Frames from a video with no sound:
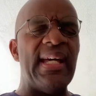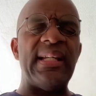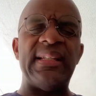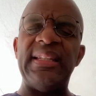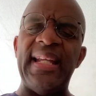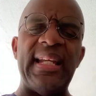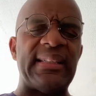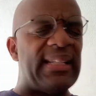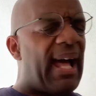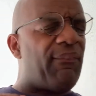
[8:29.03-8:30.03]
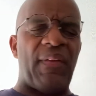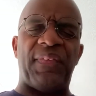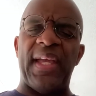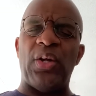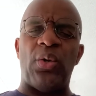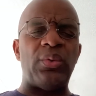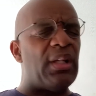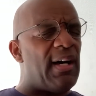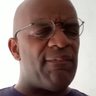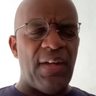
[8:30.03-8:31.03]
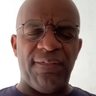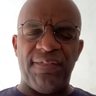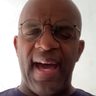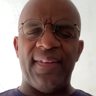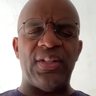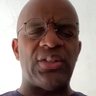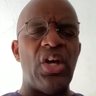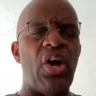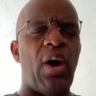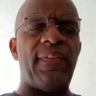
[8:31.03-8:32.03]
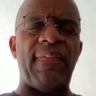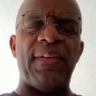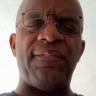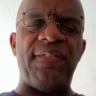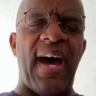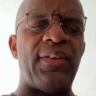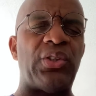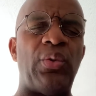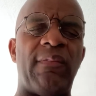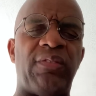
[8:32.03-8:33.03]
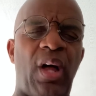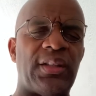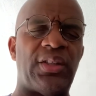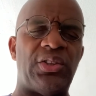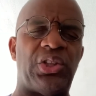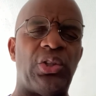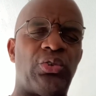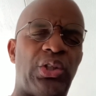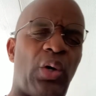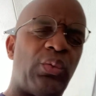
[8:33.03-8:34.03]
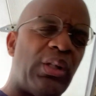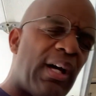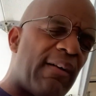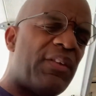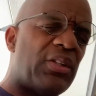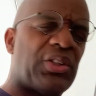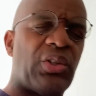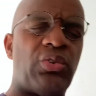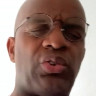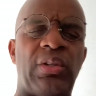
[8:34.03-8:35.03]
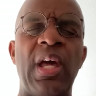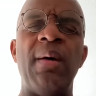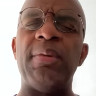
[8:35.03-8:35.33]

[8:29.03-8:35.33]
Uh, it's not that they don't love their fathers or that the fathers who have lost their children don't love their children.